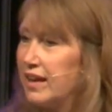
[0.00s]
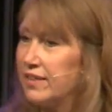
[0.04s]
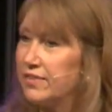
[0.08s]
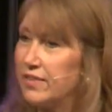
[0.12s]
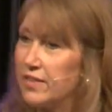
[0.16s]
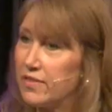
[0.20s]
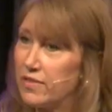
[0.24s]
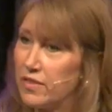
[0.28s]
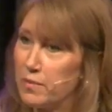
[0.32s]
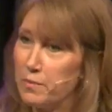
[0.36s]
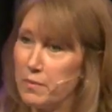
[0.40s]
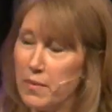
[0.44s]

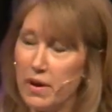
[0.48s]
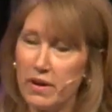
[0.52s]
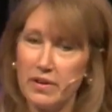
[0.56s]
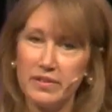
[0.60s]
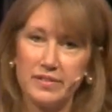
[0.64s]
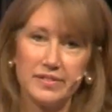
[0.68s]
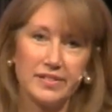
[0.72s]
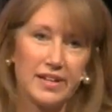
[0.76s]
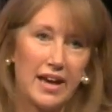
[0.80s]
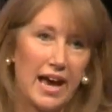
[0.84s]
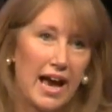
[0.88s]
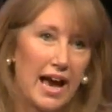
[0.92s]
that the
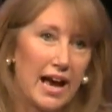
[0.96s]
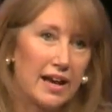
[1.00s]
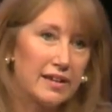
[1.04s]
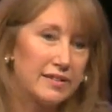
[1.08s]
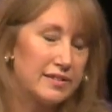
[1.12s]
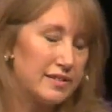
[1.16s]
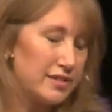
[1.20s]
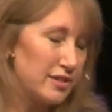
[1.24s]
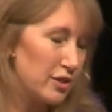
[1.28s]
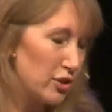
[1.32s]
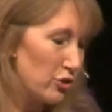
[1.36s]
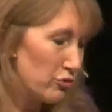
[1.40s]
master
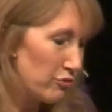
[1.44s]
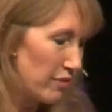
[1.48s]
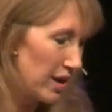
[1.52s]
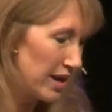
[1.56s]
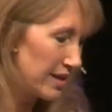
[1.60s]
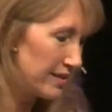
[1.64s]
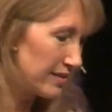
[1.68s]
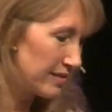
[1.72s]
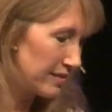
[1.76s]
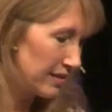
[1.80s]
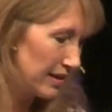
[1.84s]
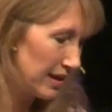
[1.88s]
has to
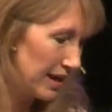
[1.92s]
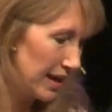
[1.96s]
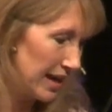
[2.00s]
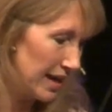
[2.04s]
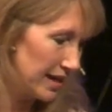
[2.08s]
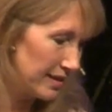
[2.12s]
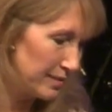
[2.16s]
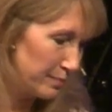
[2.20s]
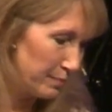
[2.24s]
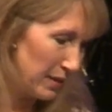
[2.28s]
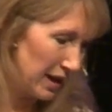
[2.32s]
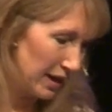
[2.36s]
grace
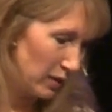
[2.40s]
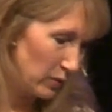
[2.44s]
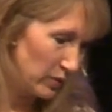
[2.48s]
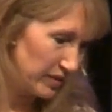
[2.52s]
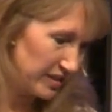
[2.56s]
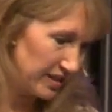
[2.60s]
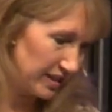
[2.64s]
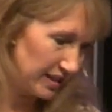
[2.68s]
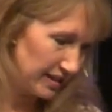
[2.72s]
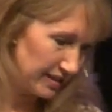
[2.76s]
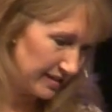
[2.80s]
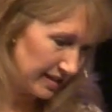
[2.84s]
his
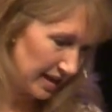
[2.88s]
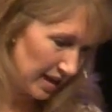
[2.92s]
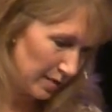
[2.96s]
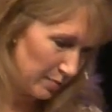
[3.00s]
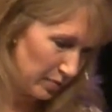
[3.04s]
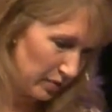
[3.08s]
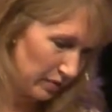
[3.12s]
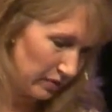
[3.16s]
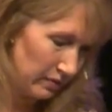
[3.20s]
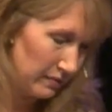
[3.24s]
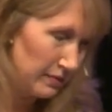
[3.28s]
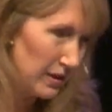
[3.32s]
banqueting
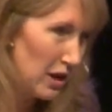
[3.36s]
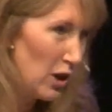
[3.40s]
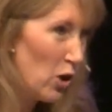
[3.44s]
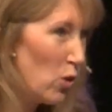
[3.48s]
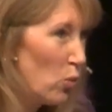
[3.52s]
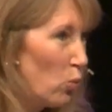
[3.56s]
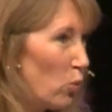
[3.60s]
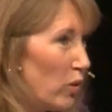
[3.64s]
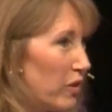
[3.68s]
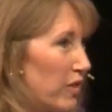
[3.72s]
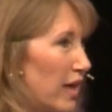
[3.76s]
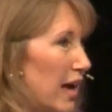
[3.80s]
table.
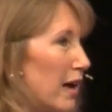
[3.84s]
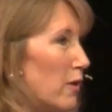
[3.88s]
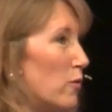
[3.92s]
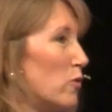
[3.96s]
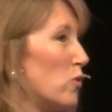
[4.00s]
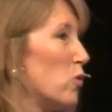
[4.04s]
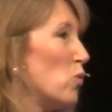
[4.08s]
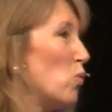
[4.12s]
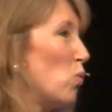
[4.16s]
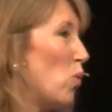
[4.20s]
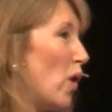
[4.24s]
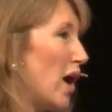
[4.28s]
Without
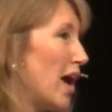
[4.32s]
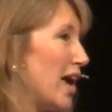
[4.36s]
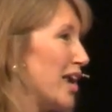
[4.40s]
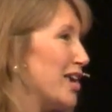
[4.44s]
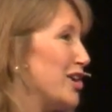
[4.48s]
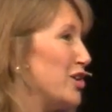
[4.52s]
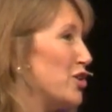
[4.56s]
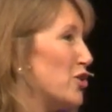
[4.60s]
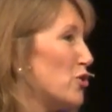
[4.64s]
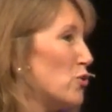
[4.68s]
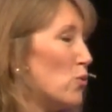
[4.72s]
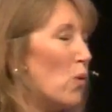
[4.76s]
the way
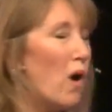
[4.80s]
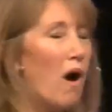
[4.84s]
you